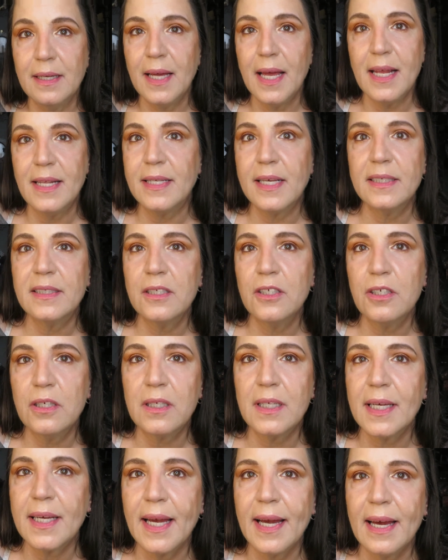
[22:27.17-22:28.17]
it doesn't
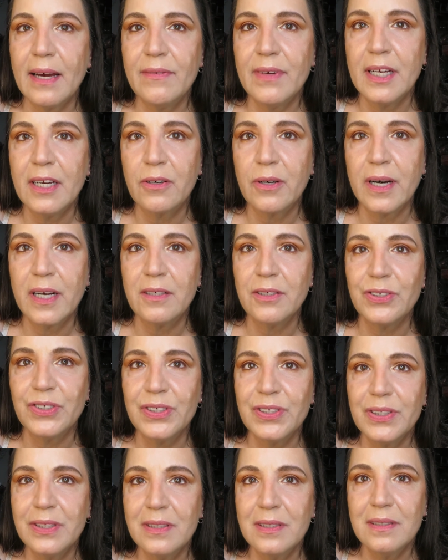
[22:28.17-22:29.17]
look like I have any
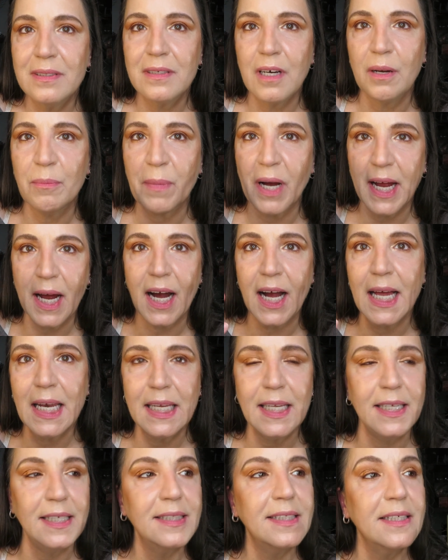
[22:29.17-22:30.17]
crinkles on my
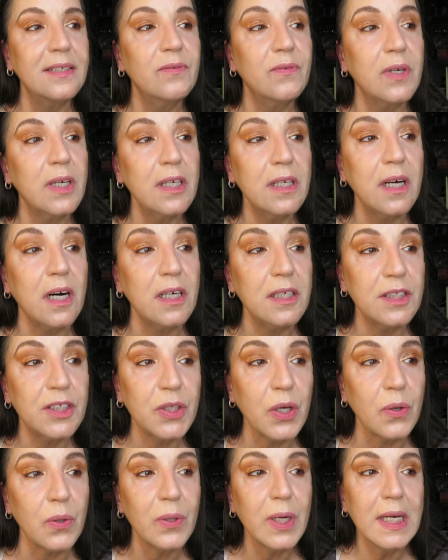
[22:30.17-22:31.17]
eyelids and whatnot.
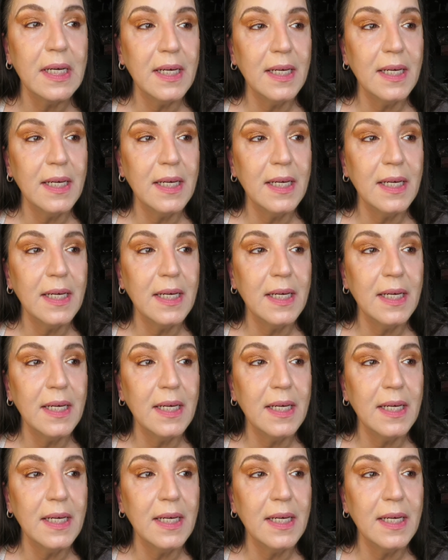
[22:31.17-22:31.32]
So